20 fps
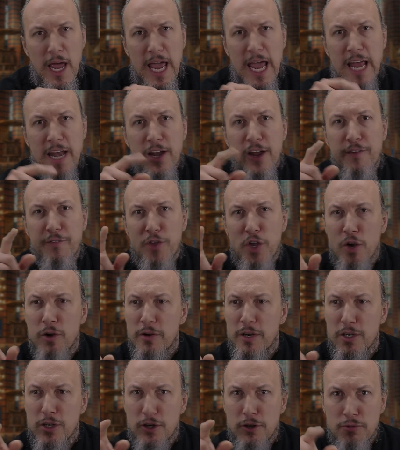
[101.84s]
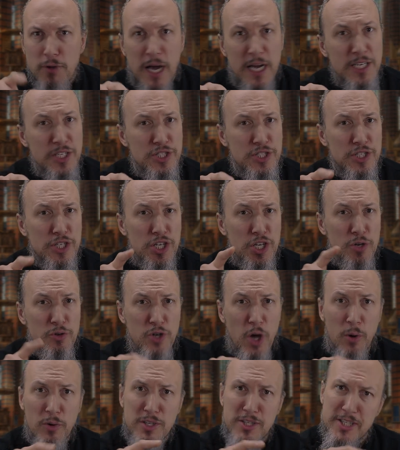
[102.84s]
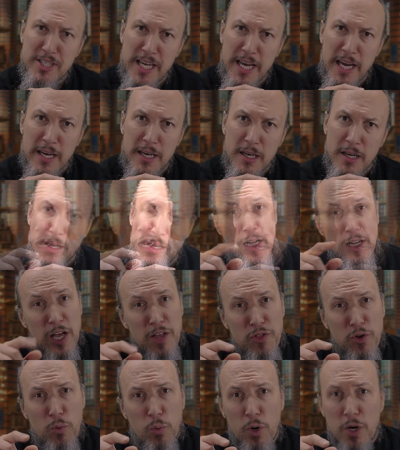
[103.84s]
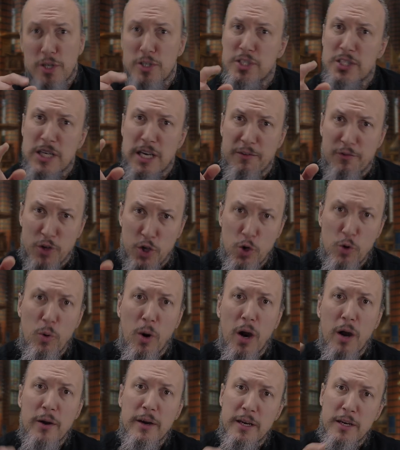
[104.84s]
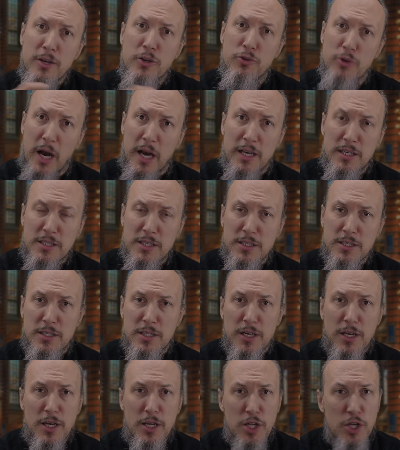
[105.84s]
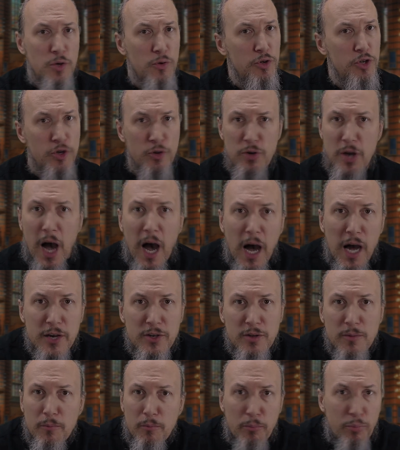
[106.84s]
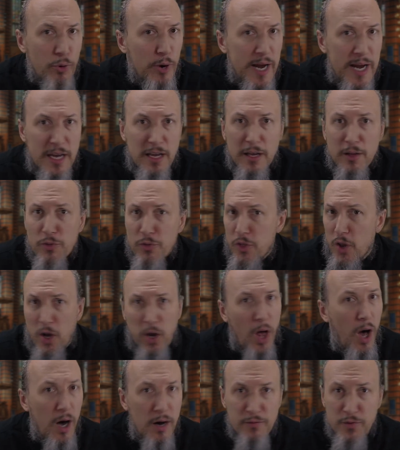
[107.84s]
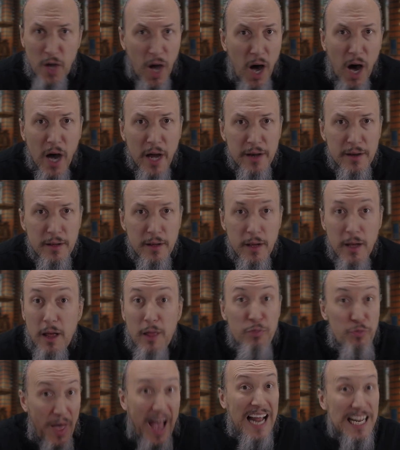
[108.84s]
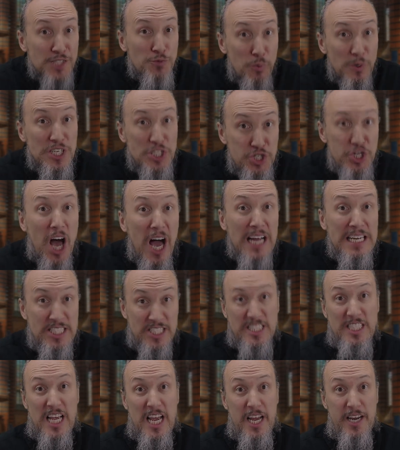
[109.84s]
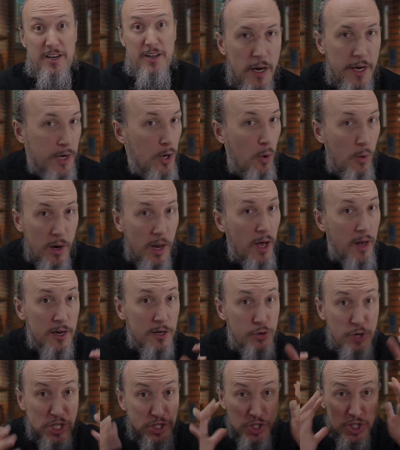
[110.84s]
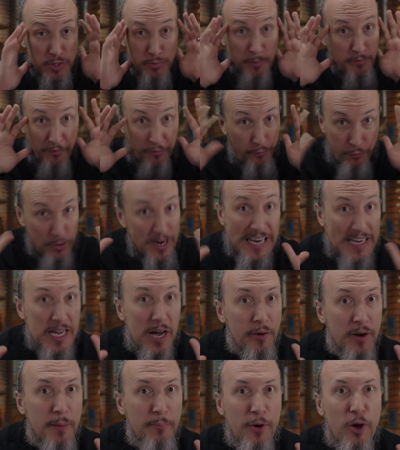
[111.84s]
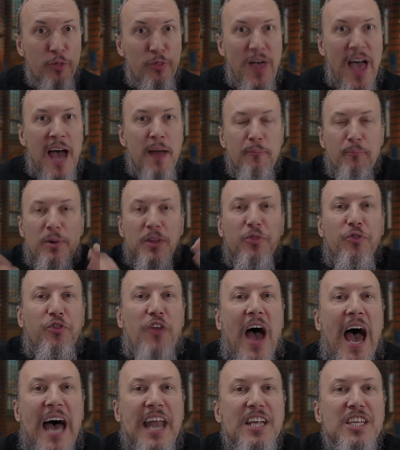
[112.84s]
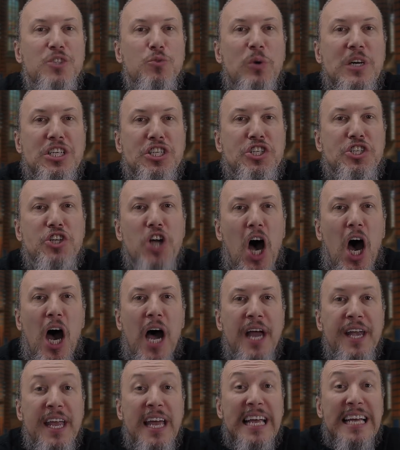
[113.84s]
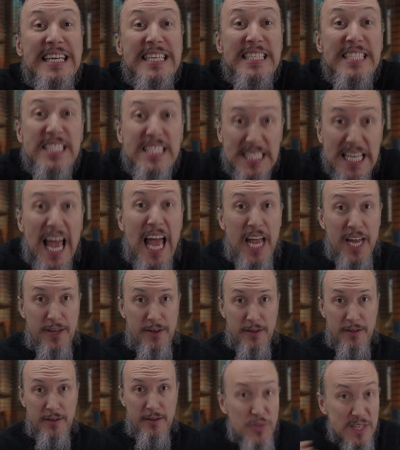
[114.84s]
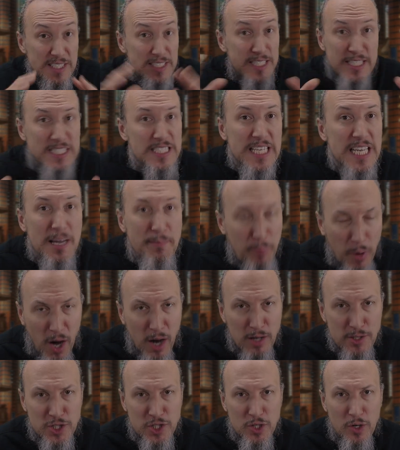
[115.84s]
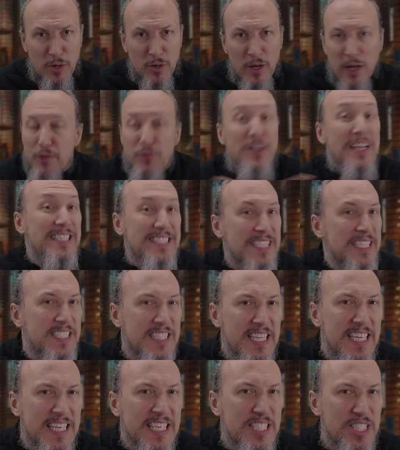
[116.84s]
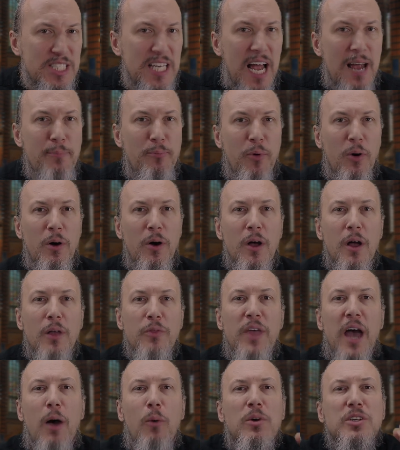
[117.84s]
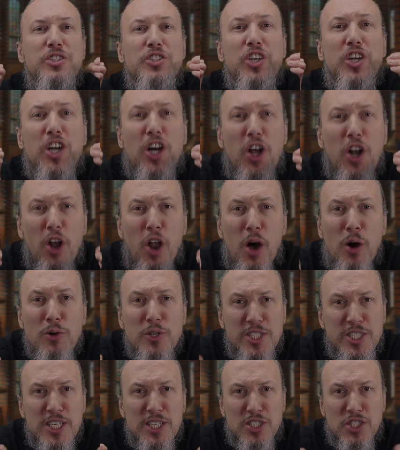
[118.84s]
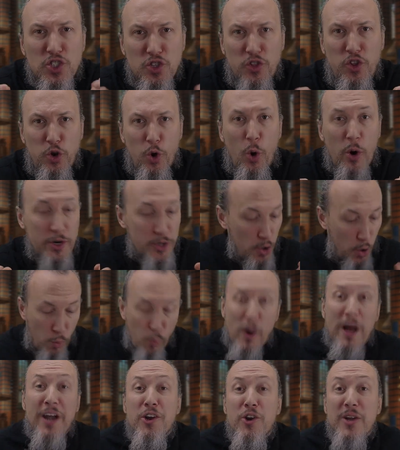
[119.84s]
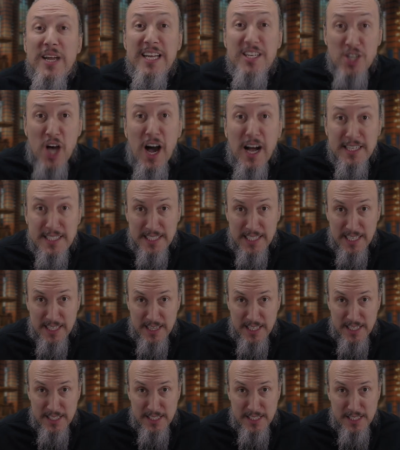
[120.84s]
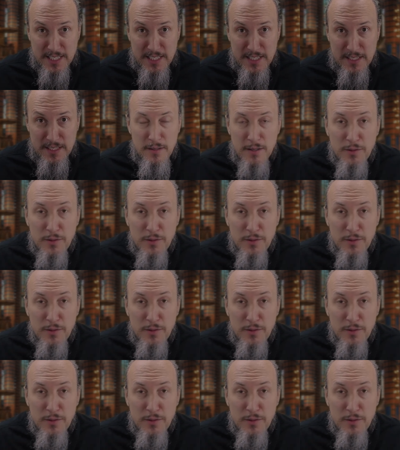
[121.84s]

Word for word: And if you're in Christ, you don't sin. In other words, if you are in Christ, you do not break the law of God. That's what John said. I know a lot of Christians would freak out about that, but that is what John said. This is the apostle, this is the disciple that was the closest to the Lord. No wonder he talks like this.